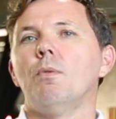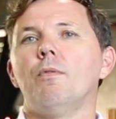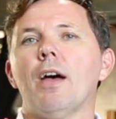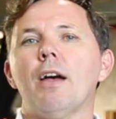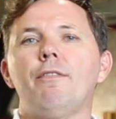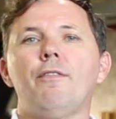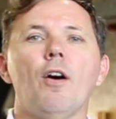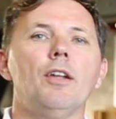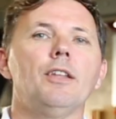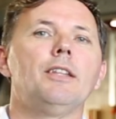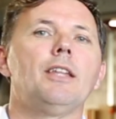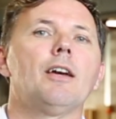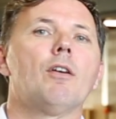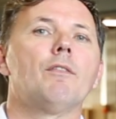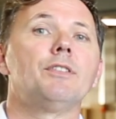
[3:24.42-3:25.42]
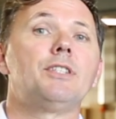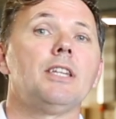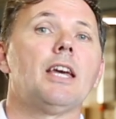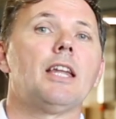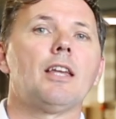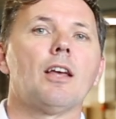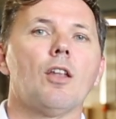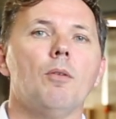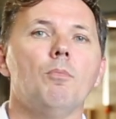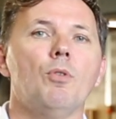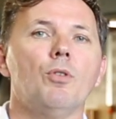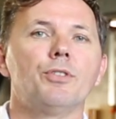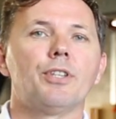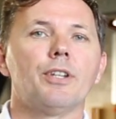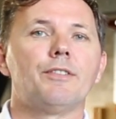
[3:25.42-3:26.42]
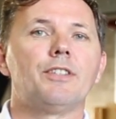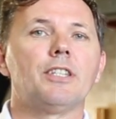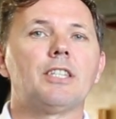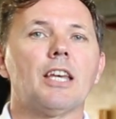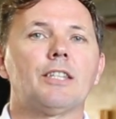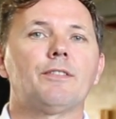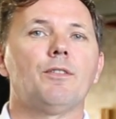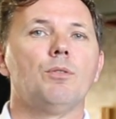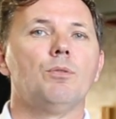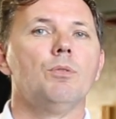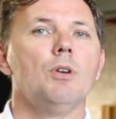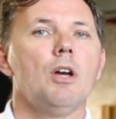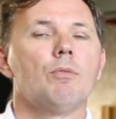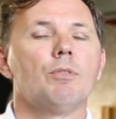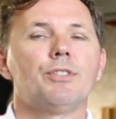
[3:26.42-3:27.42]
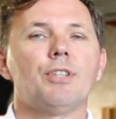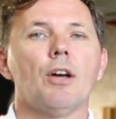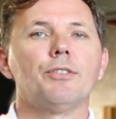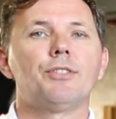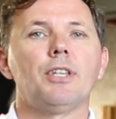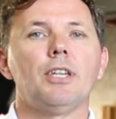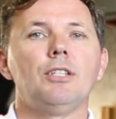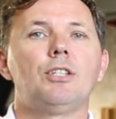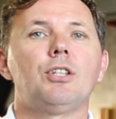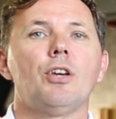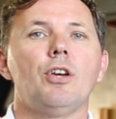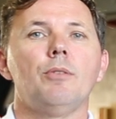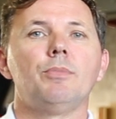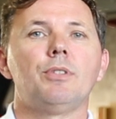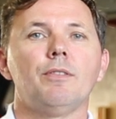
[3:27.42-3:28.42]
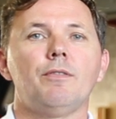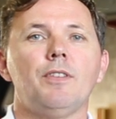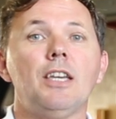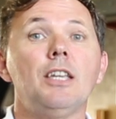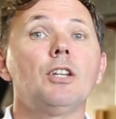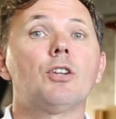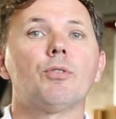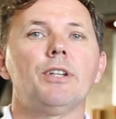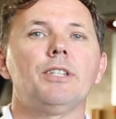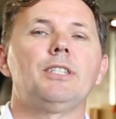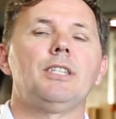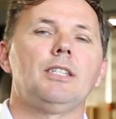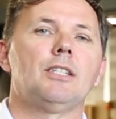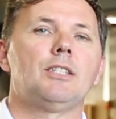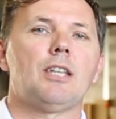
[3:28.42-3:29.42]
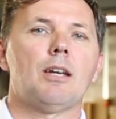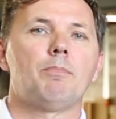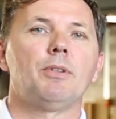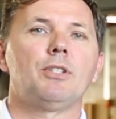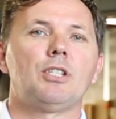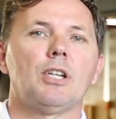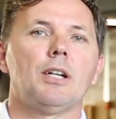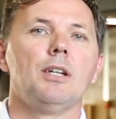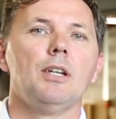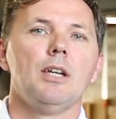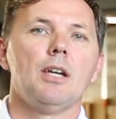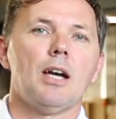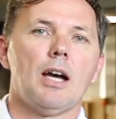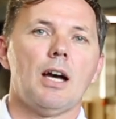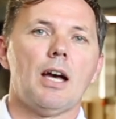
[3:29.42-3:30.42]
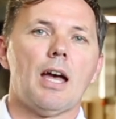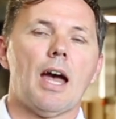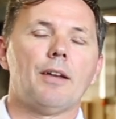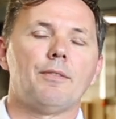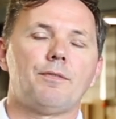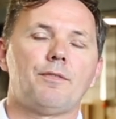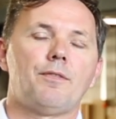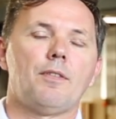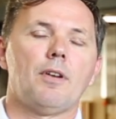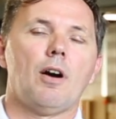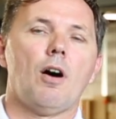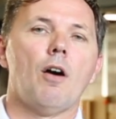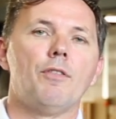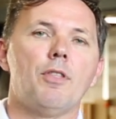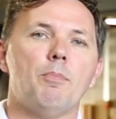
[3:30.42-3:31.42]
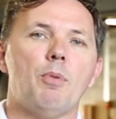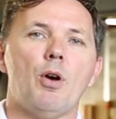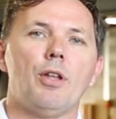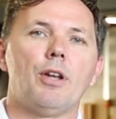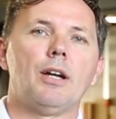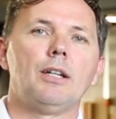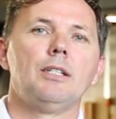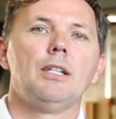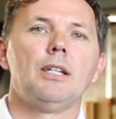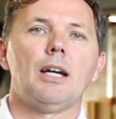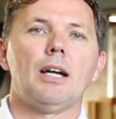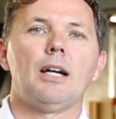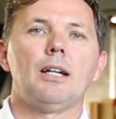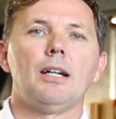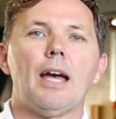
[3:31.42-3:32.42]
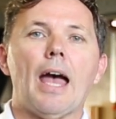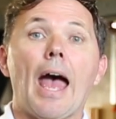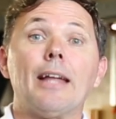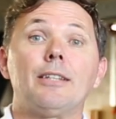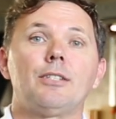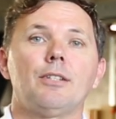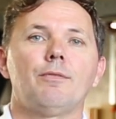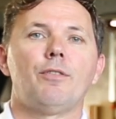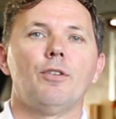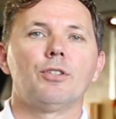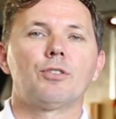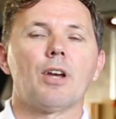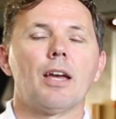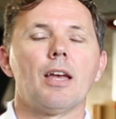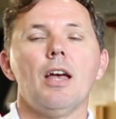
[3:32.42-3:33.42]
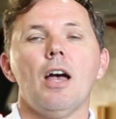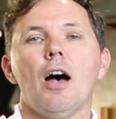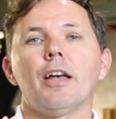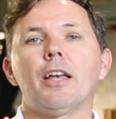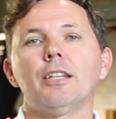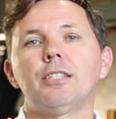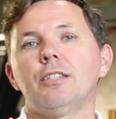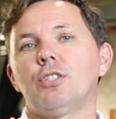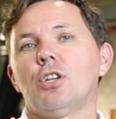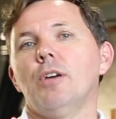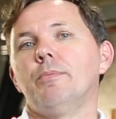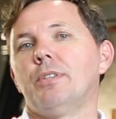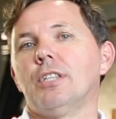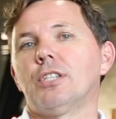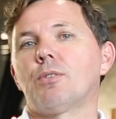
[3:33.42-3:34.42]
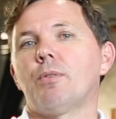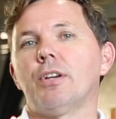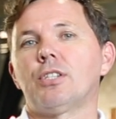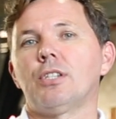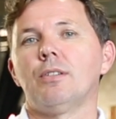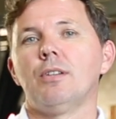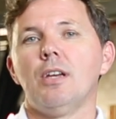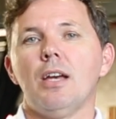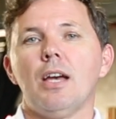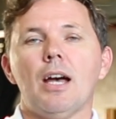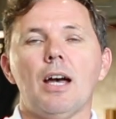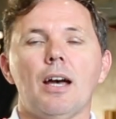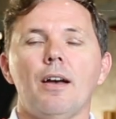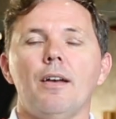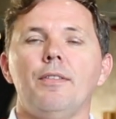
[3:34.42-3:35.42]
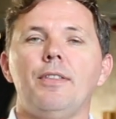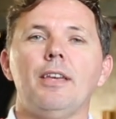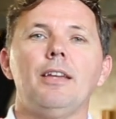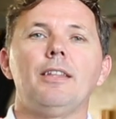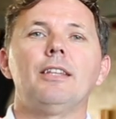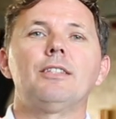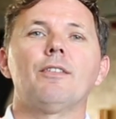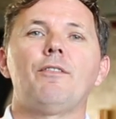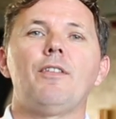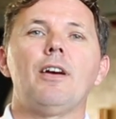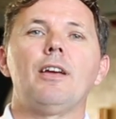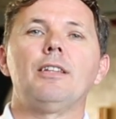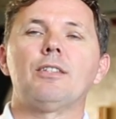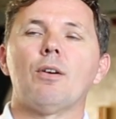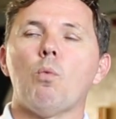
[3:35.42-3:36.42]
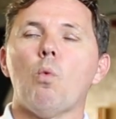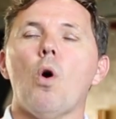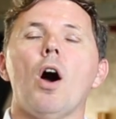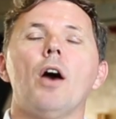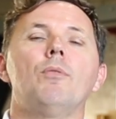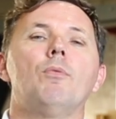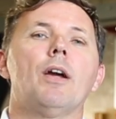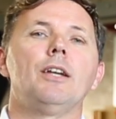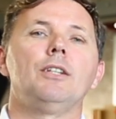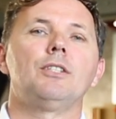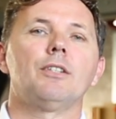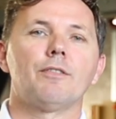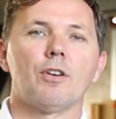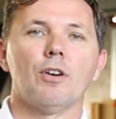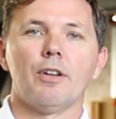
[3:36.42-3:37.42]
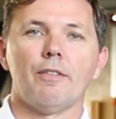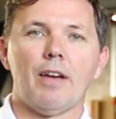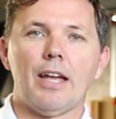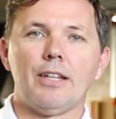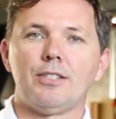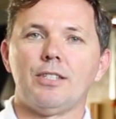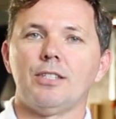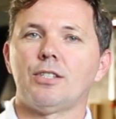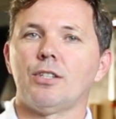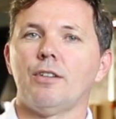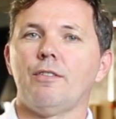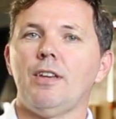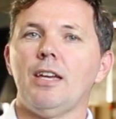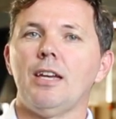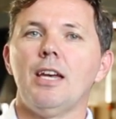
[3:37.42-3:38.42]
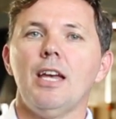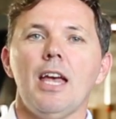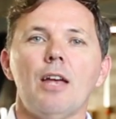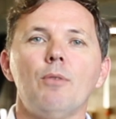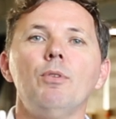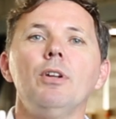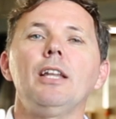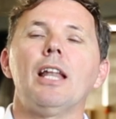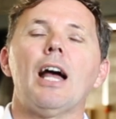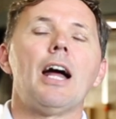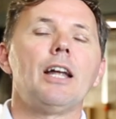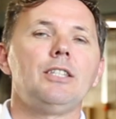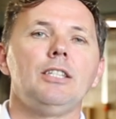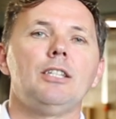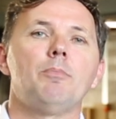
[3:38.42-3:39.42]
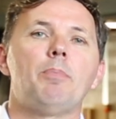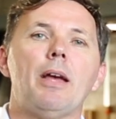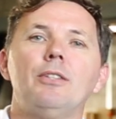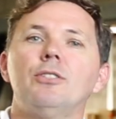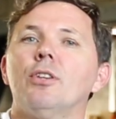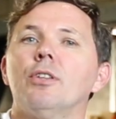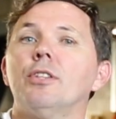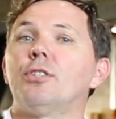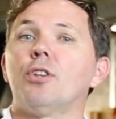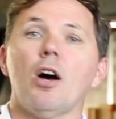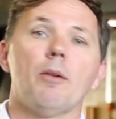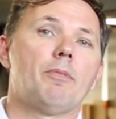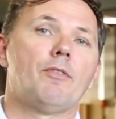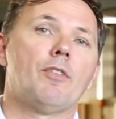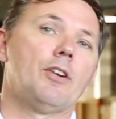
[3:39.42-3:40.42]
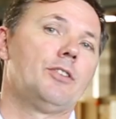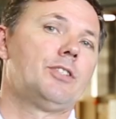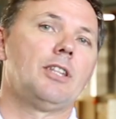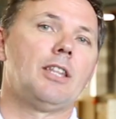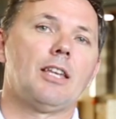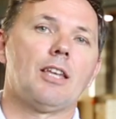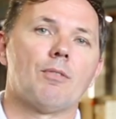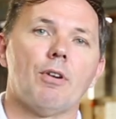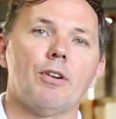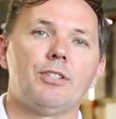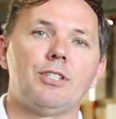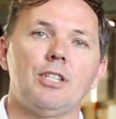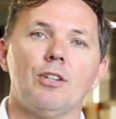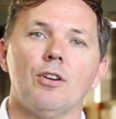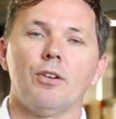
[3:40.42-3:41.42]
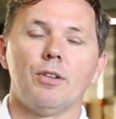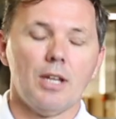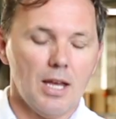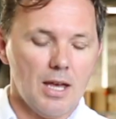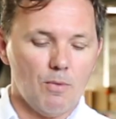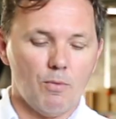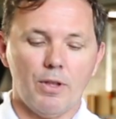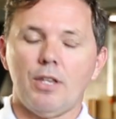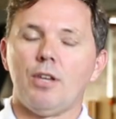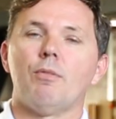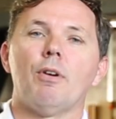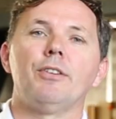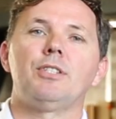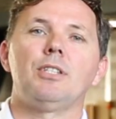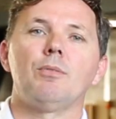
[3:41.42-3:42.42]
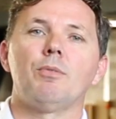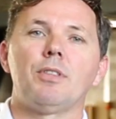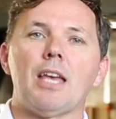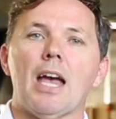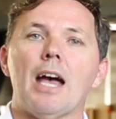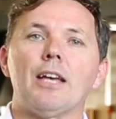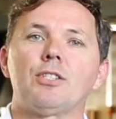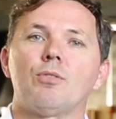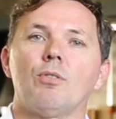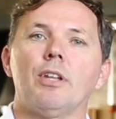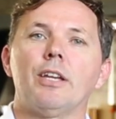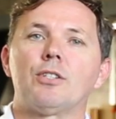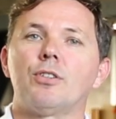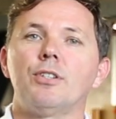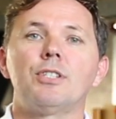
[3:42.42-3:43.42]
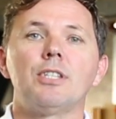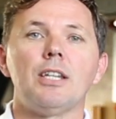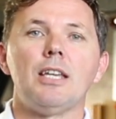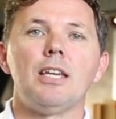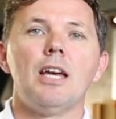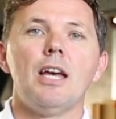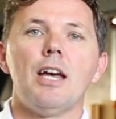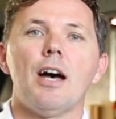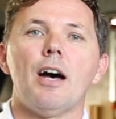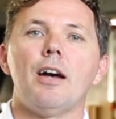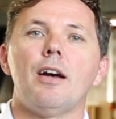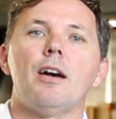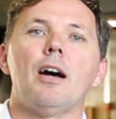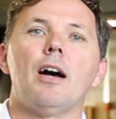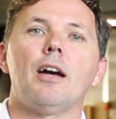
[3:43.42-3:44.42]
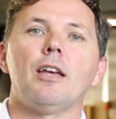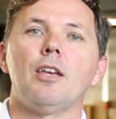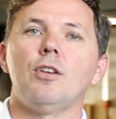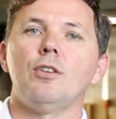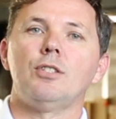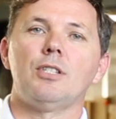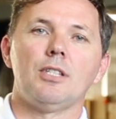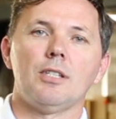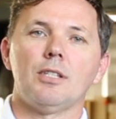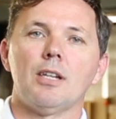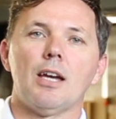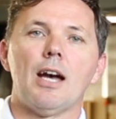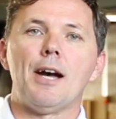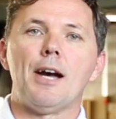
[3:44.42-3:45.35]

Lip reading: they find that they're obviously getting a lot more sort of successful results in terms of increasing the temperature of the burner at first crack. I guess in terms of this question, there's a wide range of kind of answers sort of here. It really largely depends on the type of roaster that you're roasting on, whether you're roasting with gas or electricity. Are you using,